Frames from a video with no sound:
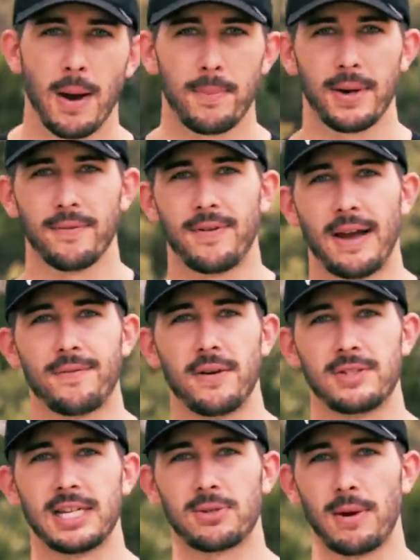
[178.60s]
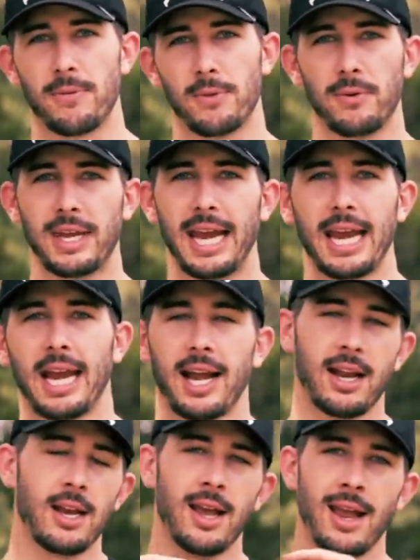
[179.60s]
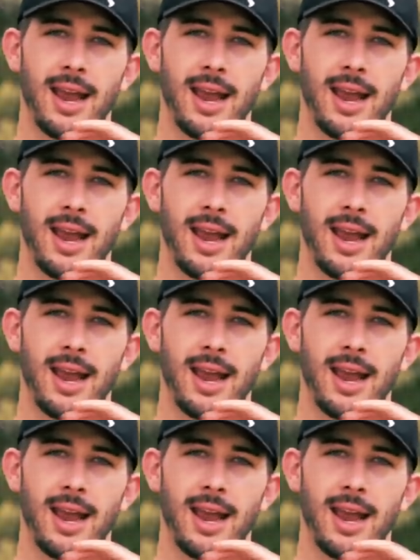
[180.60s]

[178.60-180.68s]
pumping a five five six round through the Can Cannon,